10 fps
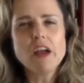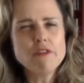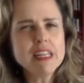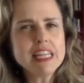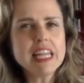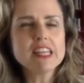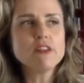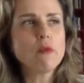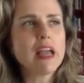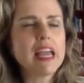I really like
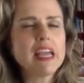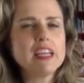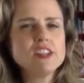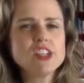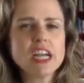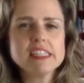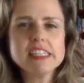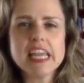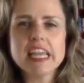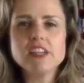the way John's
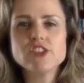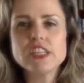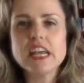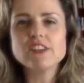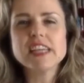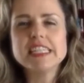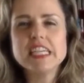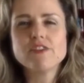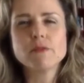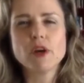taken Janelle's
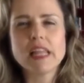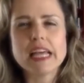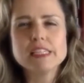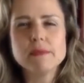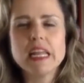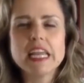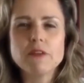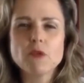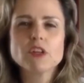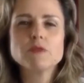idea from our last meeting
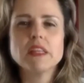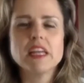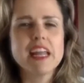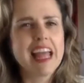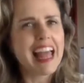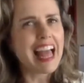and worked with it.